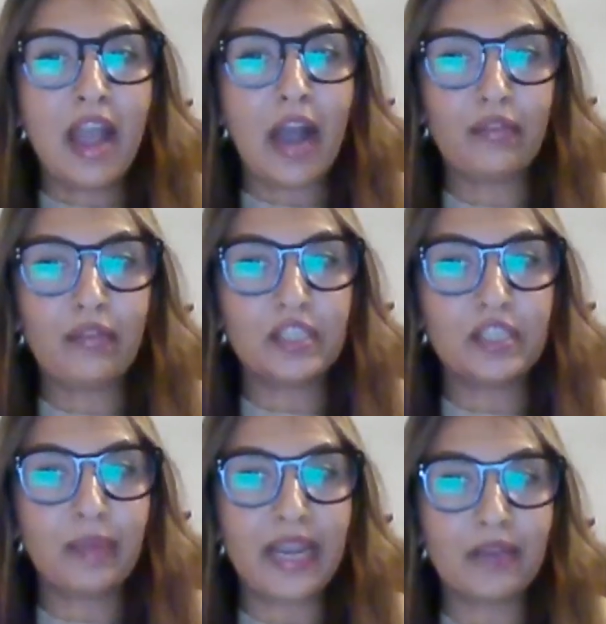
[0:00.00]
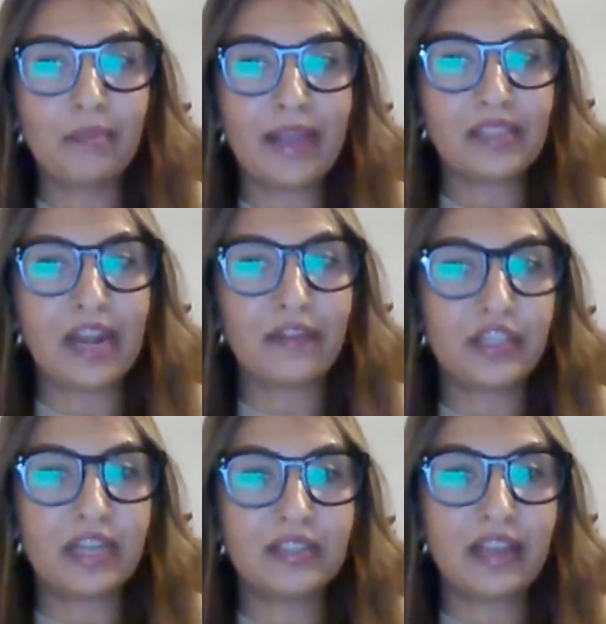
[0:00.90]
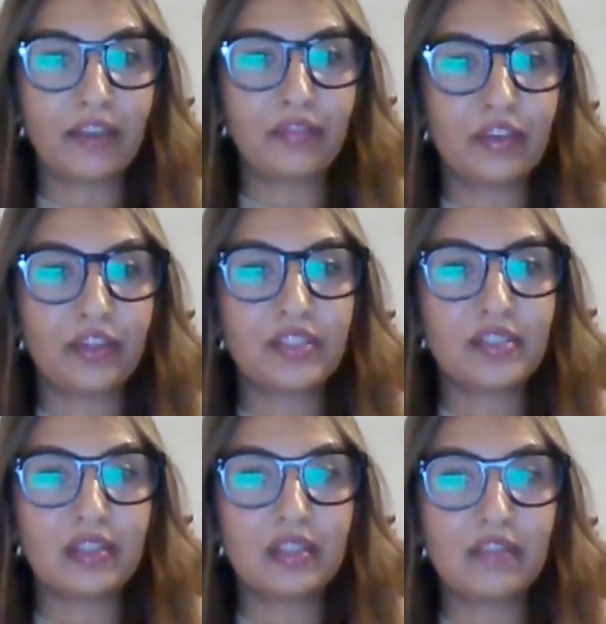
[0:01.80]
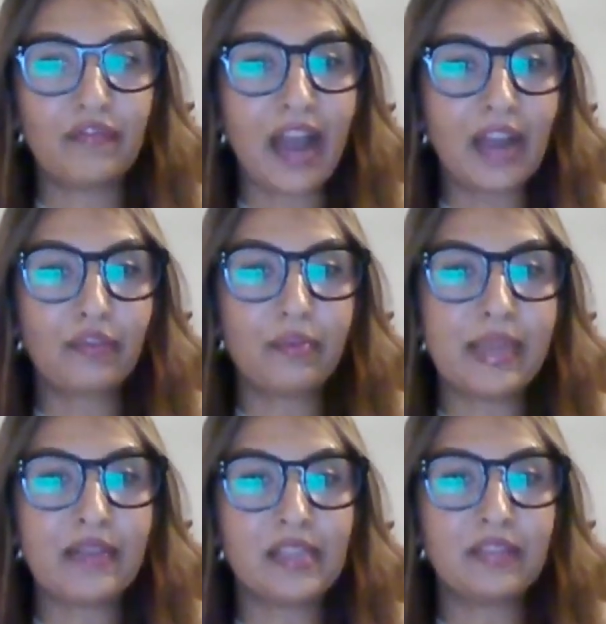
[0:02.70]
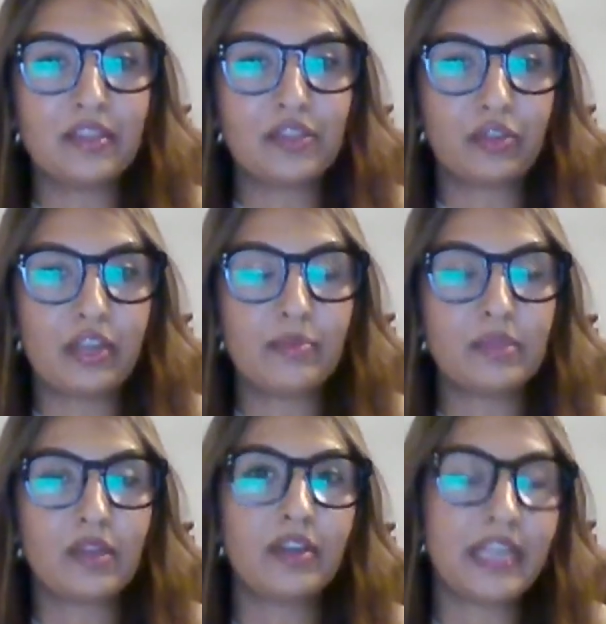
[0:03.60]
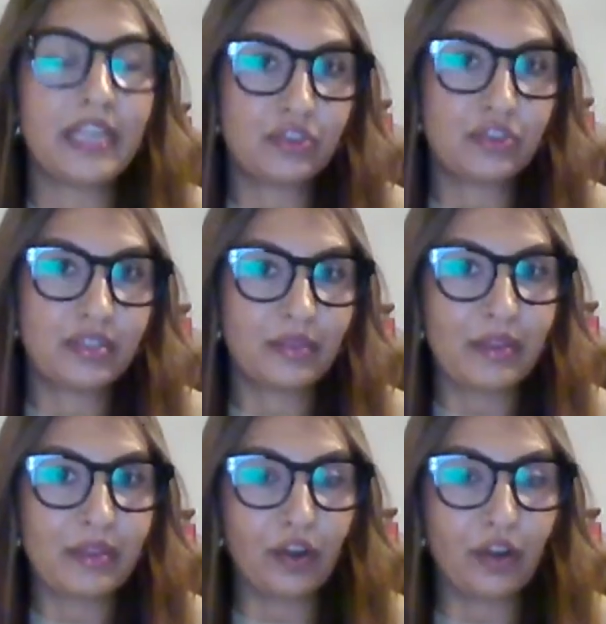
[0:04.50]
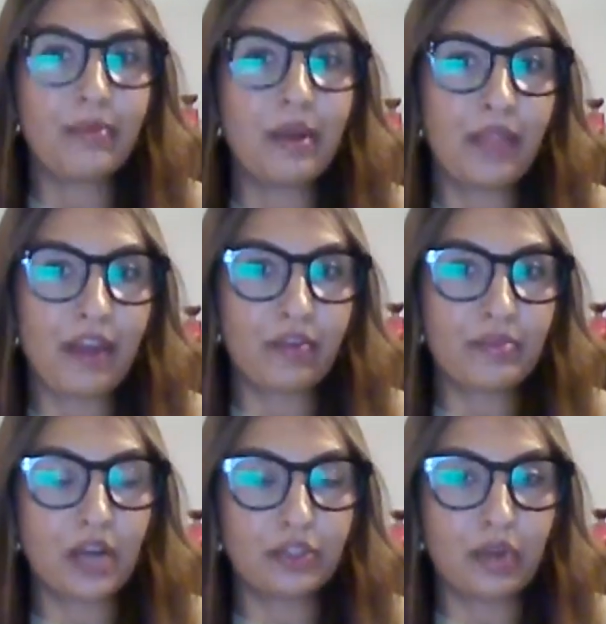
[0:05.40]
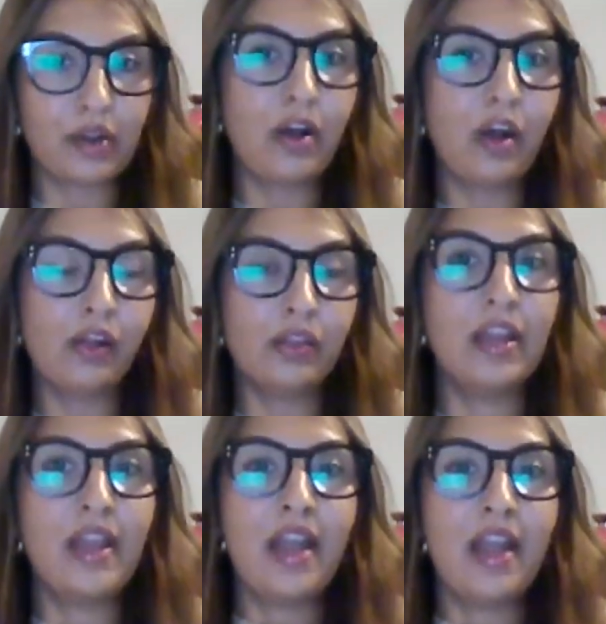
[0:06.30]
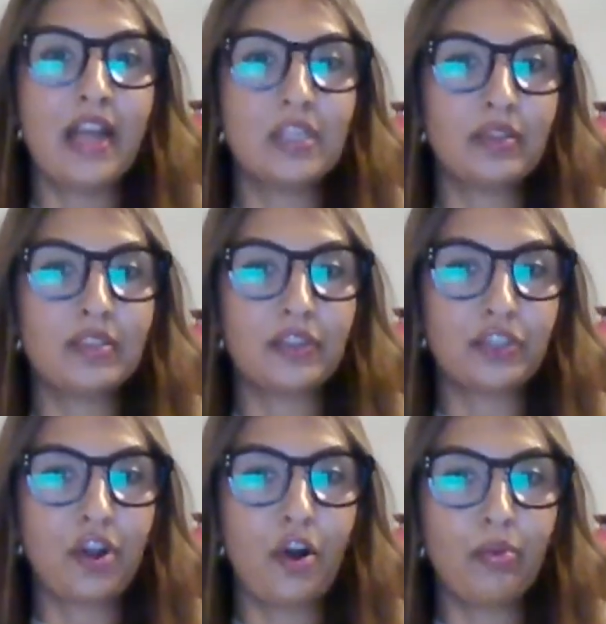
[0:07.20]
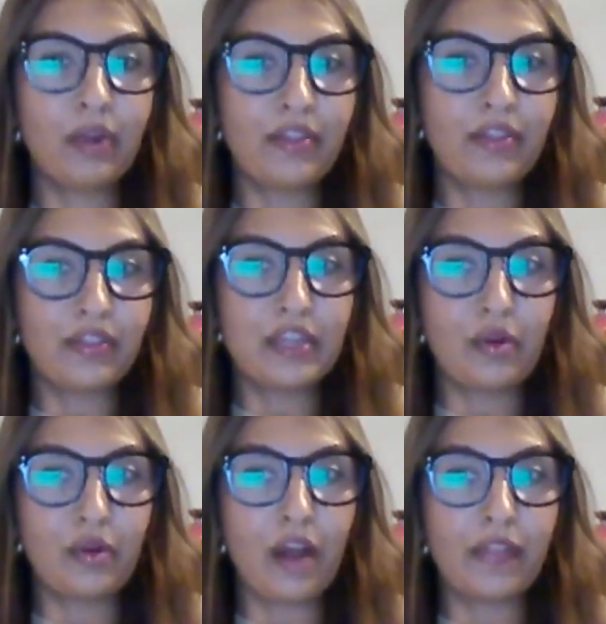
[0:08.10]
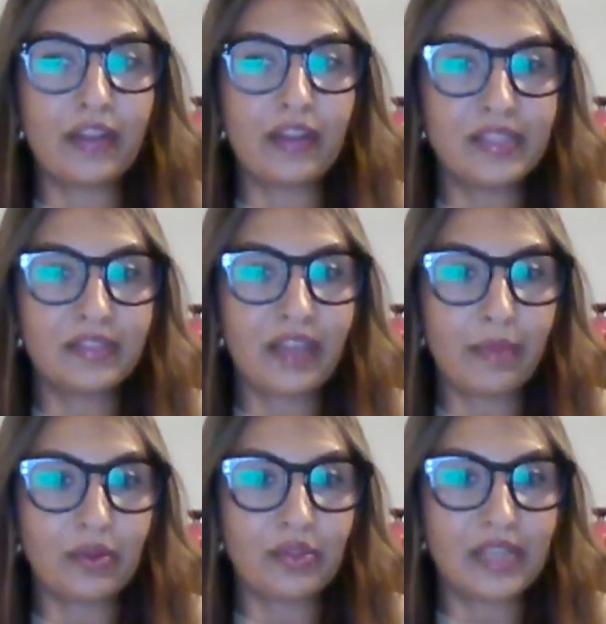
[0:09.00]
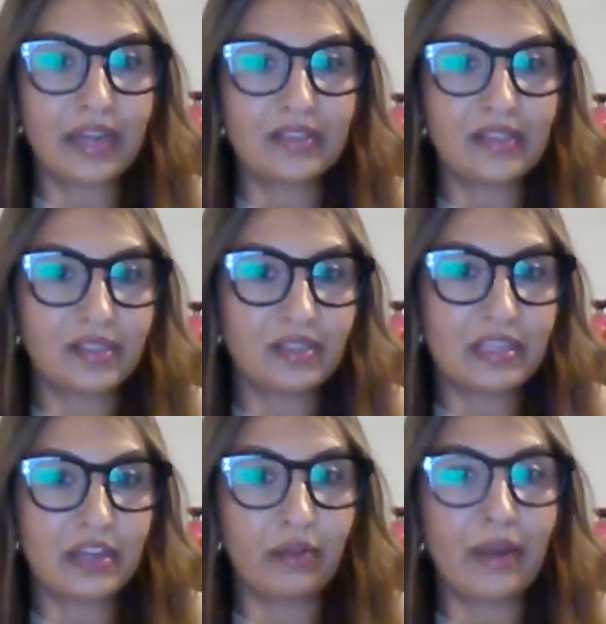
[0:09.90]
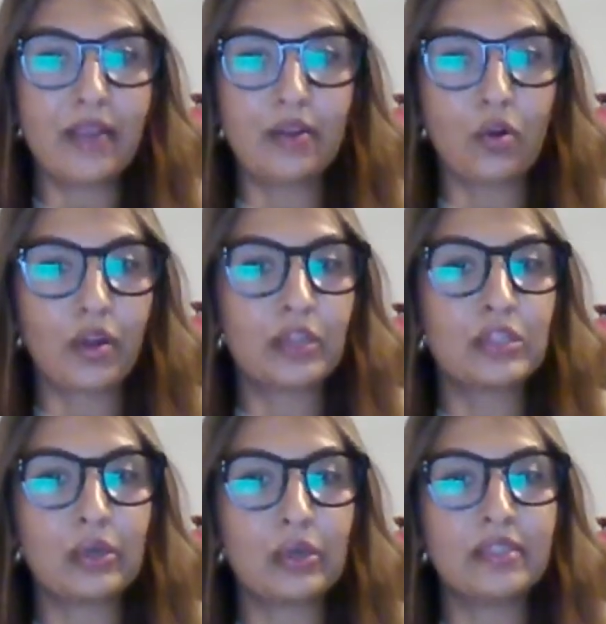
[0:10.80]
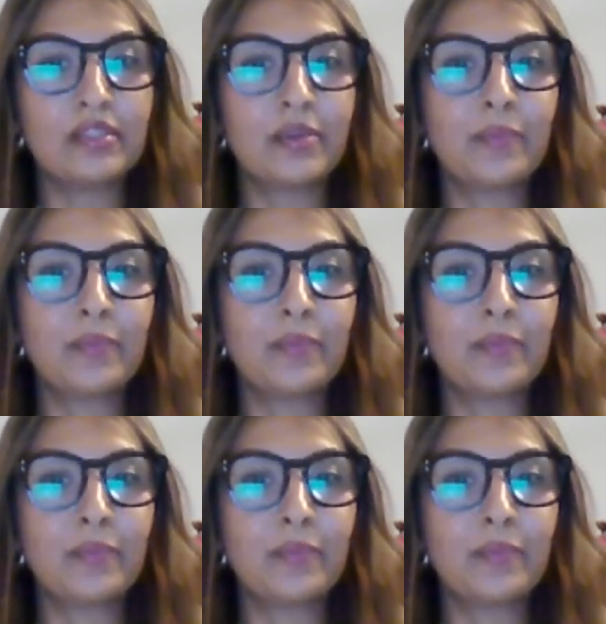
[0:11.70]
However, despite best advertising efforts, the fact remains that these creams are dangerous. And we've heard about that from Dr. Ronald Hall, as well as Dr. Culbreth, on the kinds of chemicals that exist in here, right? Corticozoids,